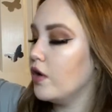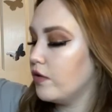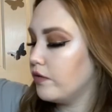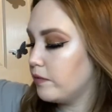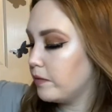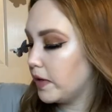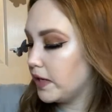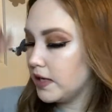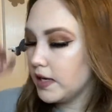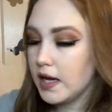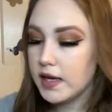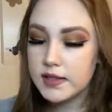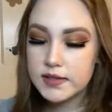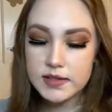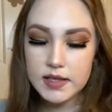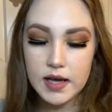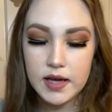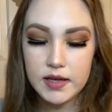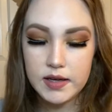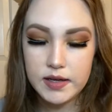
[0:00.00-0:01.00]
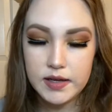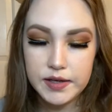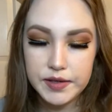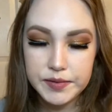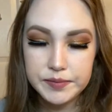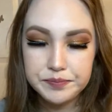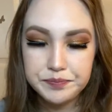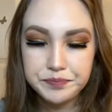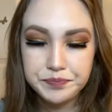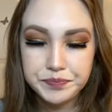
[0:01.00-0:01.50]
for my next
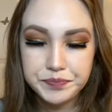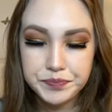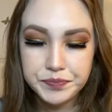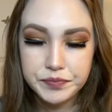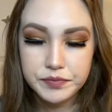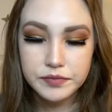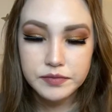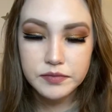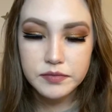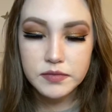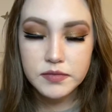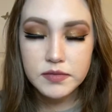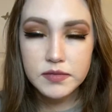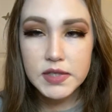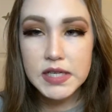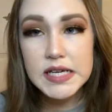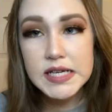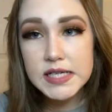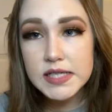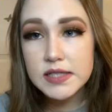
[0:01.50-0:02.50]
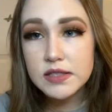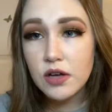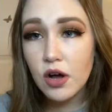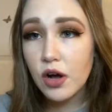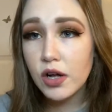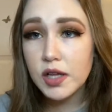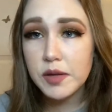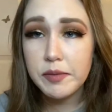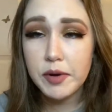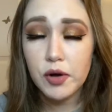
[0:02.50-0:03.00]
item is
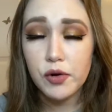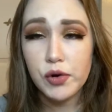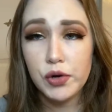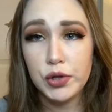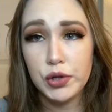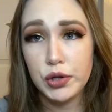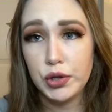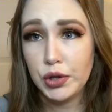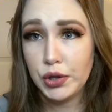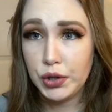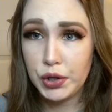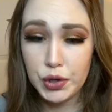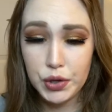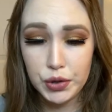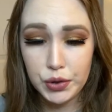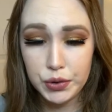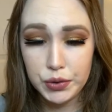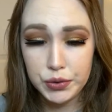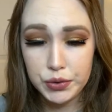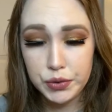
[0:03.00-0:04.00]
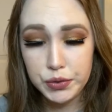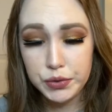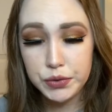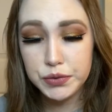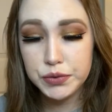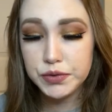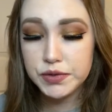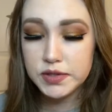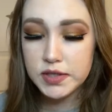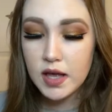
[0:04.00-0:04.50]
all about
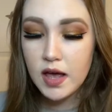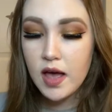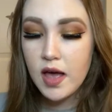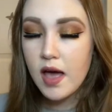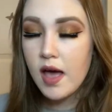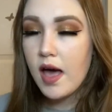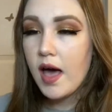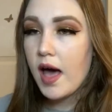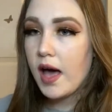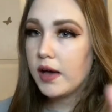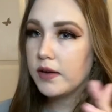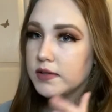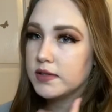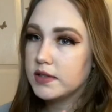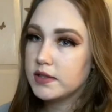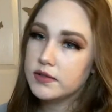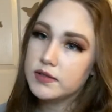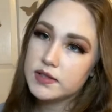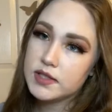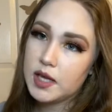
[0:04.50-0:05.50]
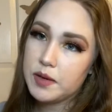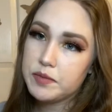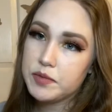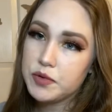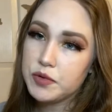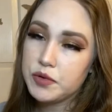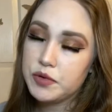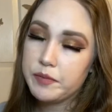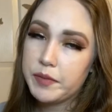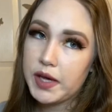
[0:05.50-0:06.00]
clothes. I was a little
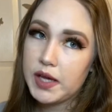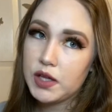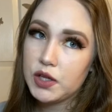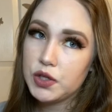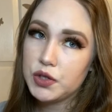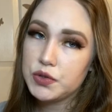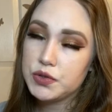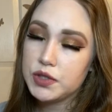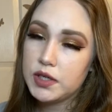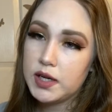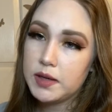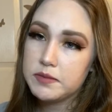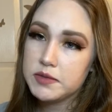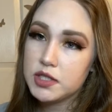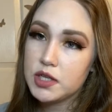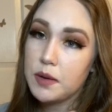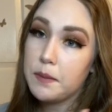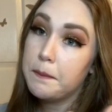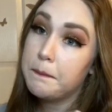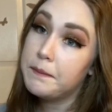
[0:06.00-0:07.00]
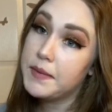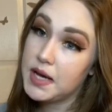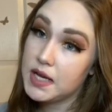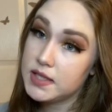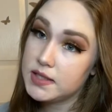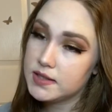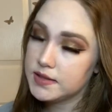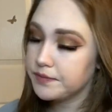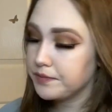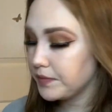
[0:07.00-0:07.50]
skeptical on buying clothes on Amazon, but
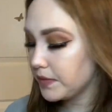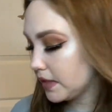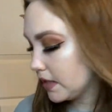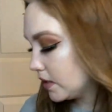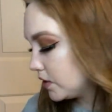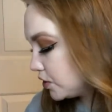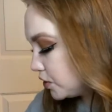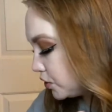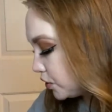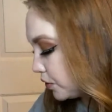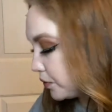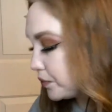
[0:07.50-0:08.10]
so,